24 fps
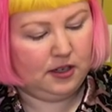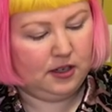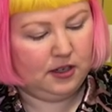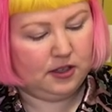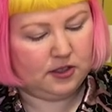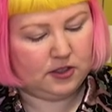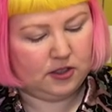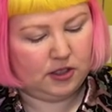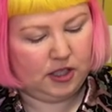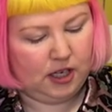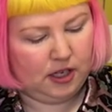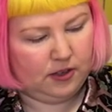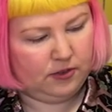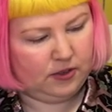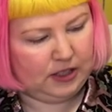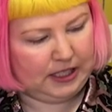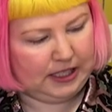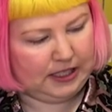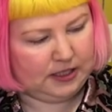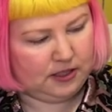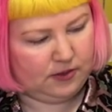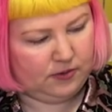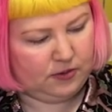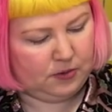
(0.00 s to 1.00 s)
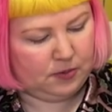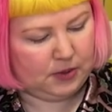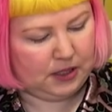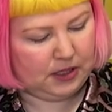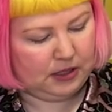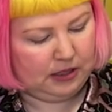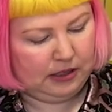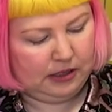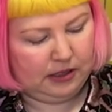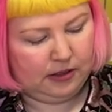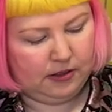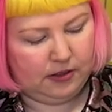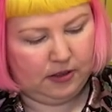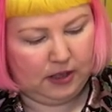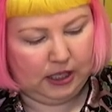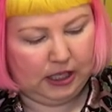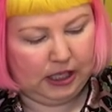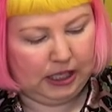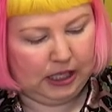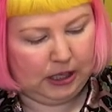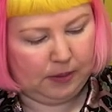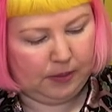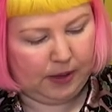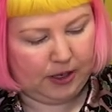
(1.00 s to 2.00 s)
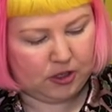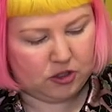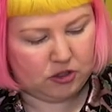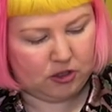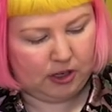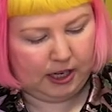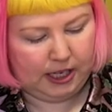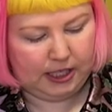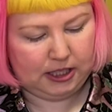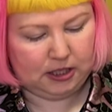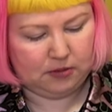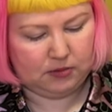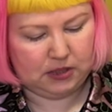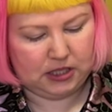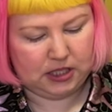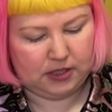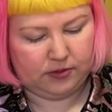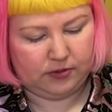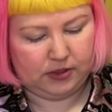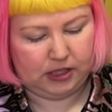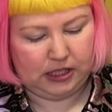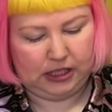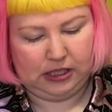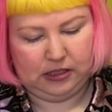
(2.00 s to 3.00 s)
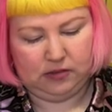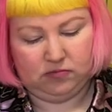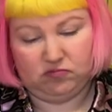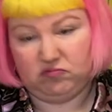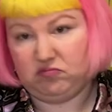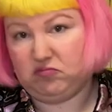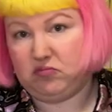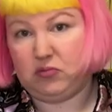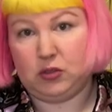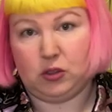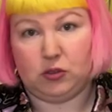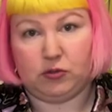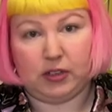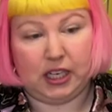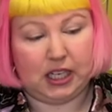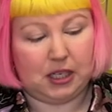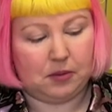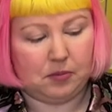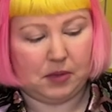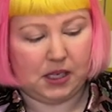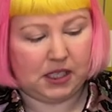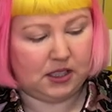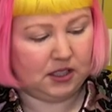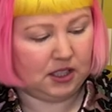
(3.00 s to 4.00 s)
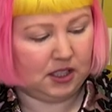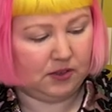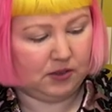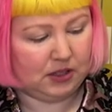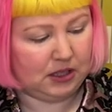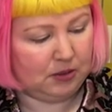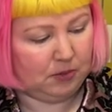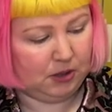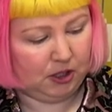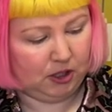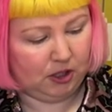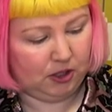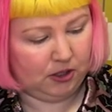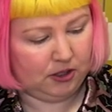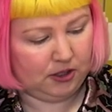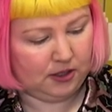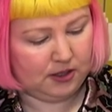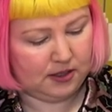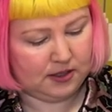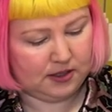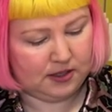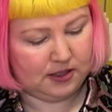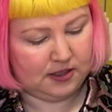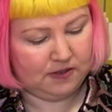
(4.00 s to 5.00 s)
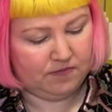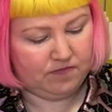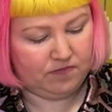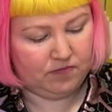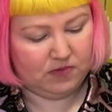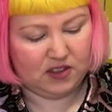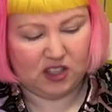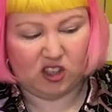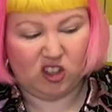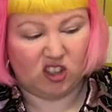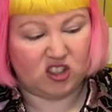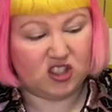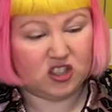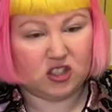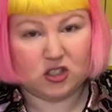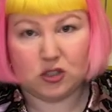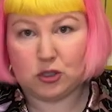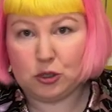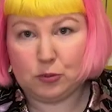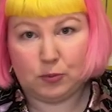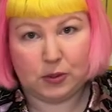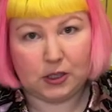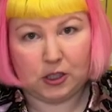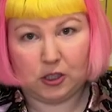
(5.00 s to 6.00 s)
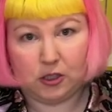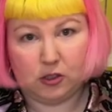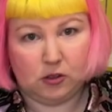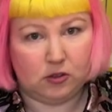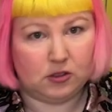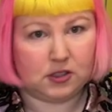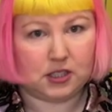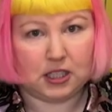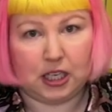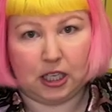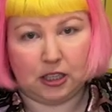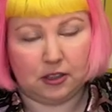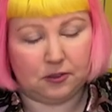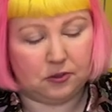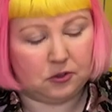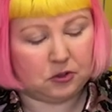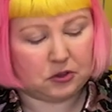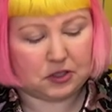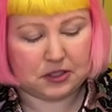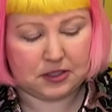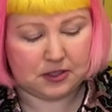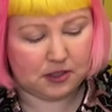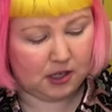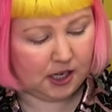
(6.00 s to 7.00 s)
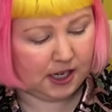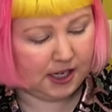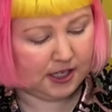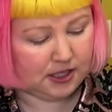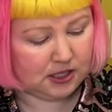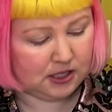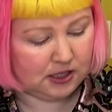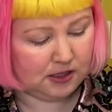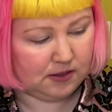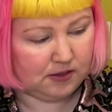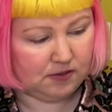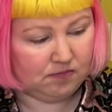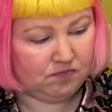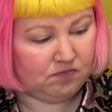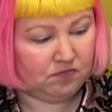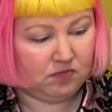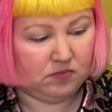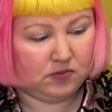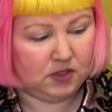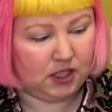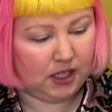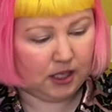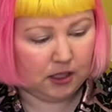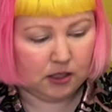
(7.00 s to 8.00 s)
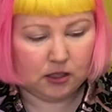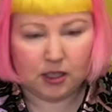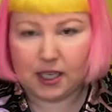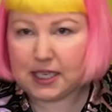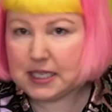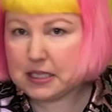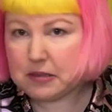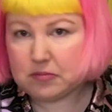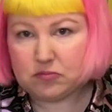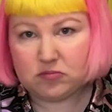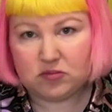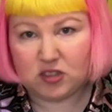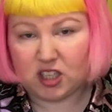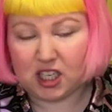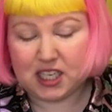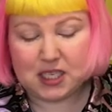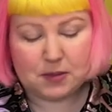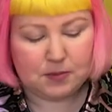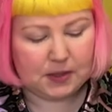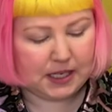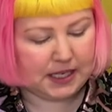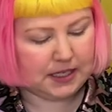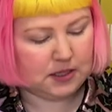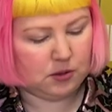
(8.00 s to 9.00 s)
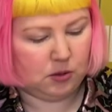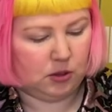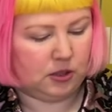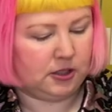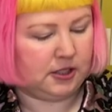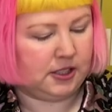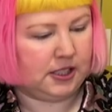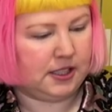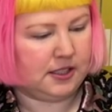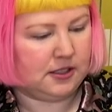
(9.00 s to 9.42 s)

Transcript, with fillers: So yeah, if I guess if you've been thinking about trying them, I definitely would recommend giving them a go because they've got super cute, colorful designs and yeah, nice, nice piece quality.